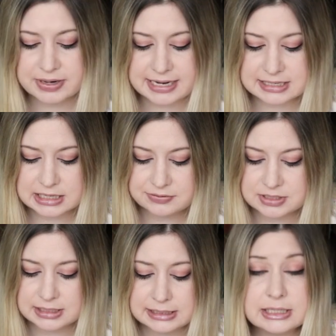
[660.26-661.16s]
so I guess it gives
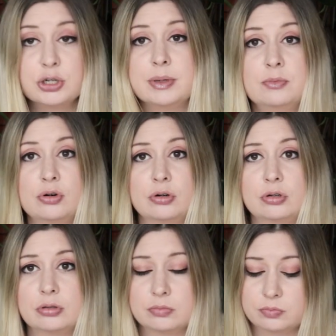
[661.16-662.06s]
it a little bit
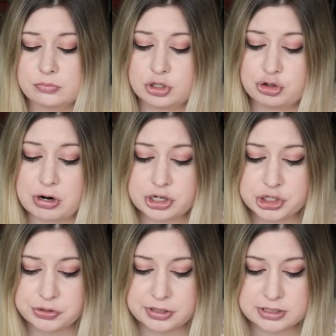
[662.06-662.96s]
more
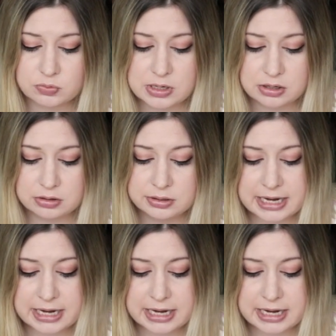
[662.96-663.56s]
structure as well.